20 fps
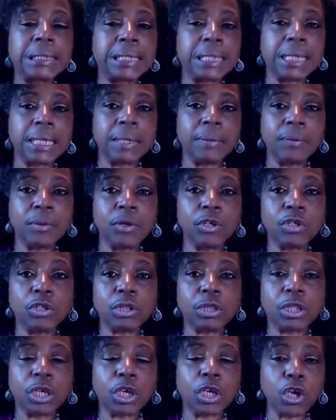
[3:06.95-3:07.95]
See,
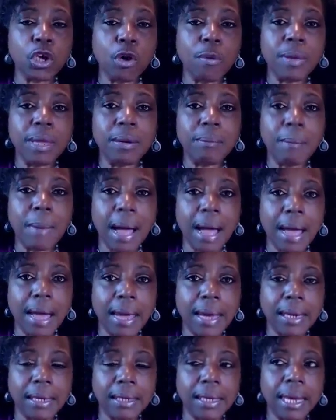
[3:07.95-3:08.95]
the human
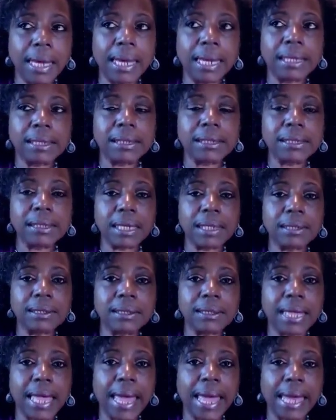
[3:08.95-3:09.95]
mind is such
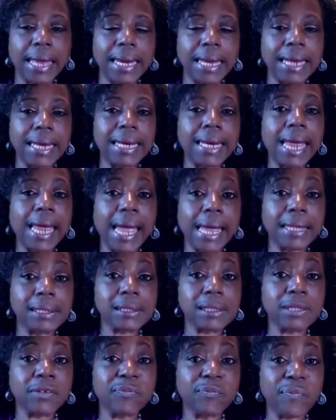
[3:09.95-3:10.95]
that it
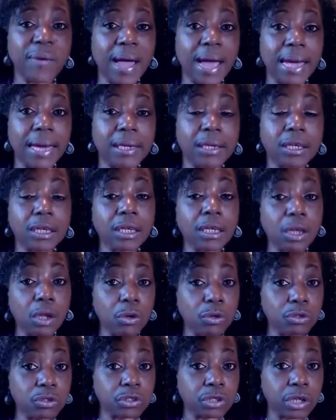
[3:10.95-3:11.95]
has to find
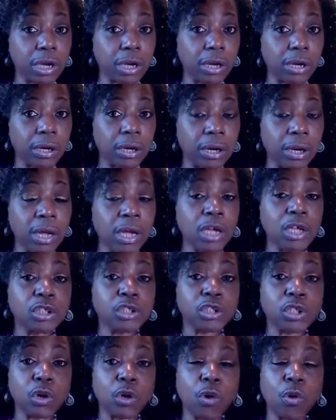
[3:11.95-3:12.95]
closure.
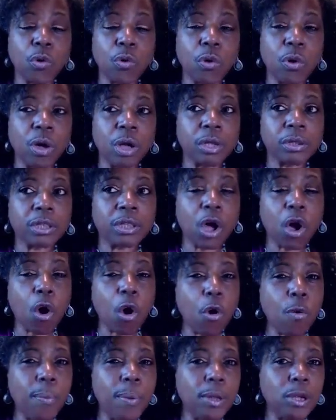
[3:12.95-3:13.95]
So the
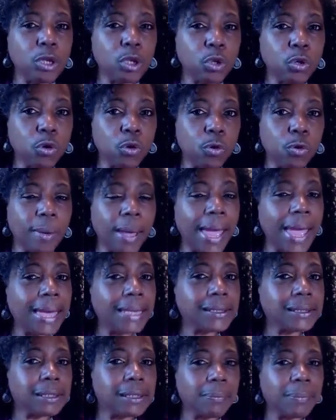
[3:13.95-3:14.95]
open loop
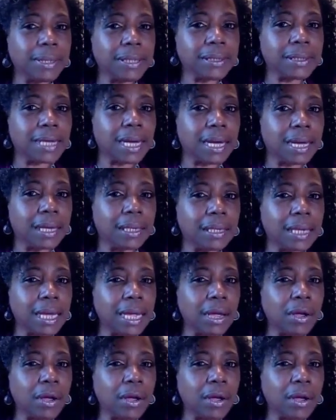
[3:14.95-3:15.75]
has to be done